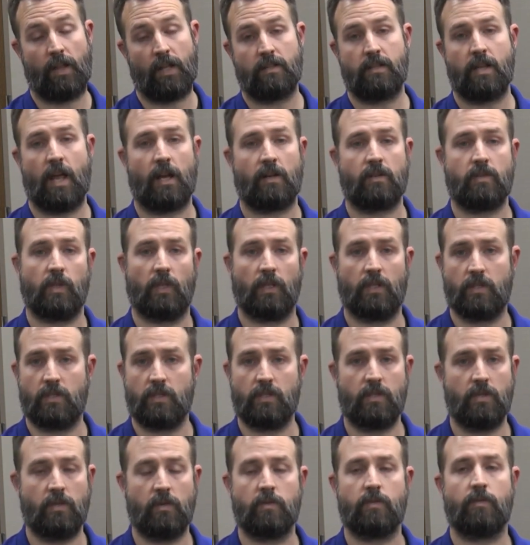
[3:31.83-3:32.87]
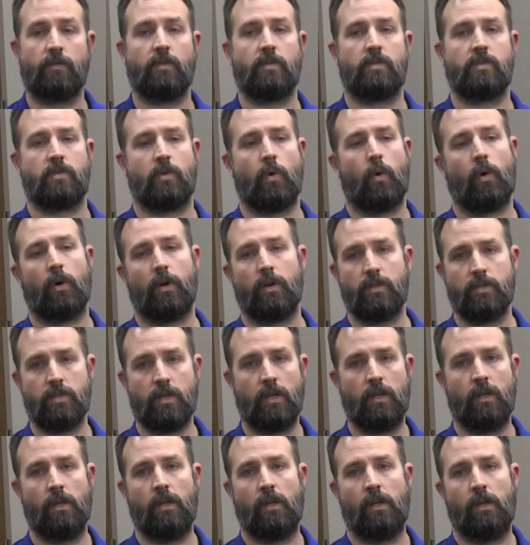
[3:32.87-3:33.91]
That's actually just used for storage.